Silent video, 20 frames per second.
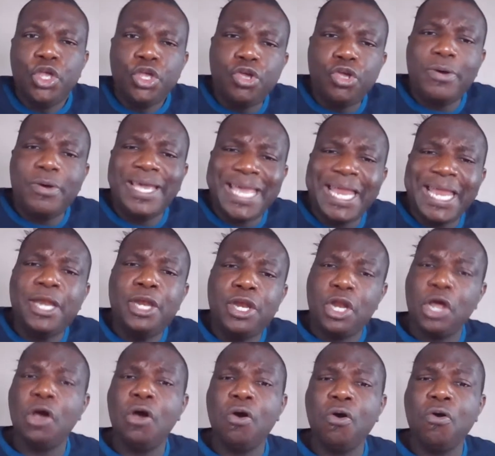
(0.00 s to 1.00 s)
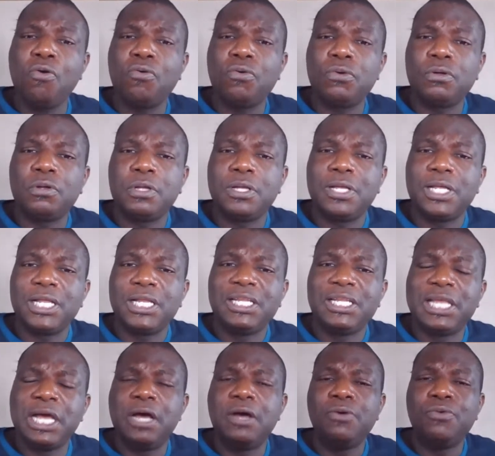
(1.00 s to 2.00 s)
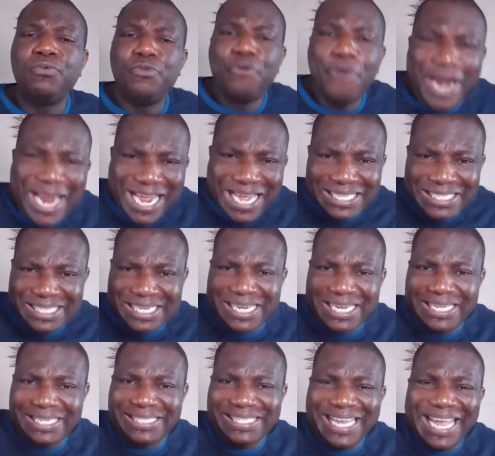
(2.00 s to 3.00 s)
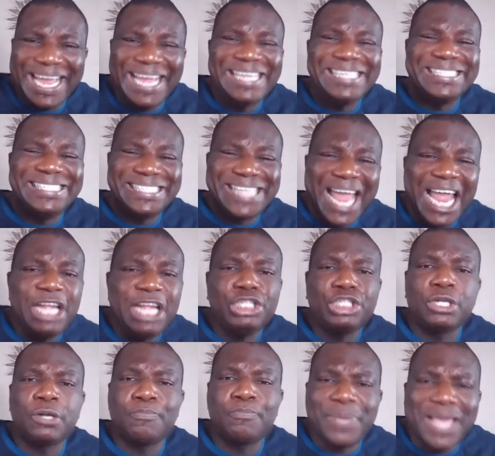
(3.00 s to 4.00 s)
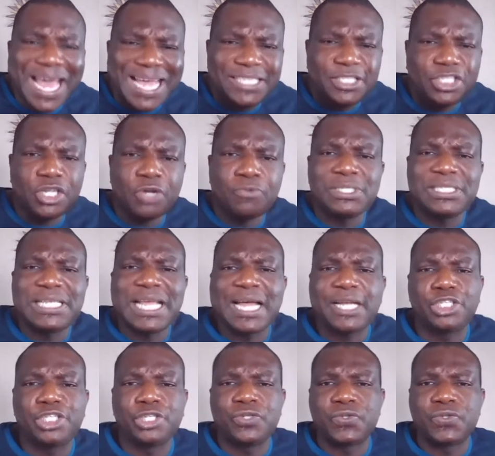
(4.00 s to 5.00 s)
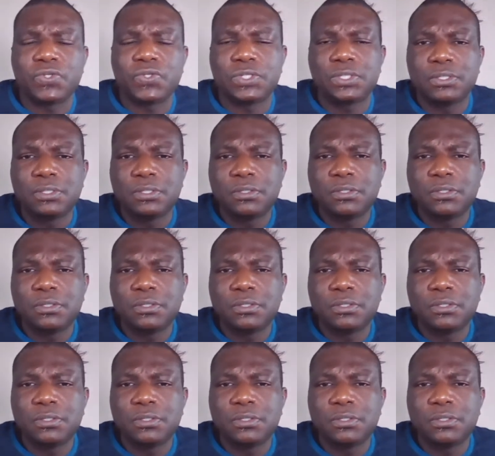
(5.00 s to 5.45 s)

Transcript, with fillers: You can know the reasoning, the intention behind someone's actions.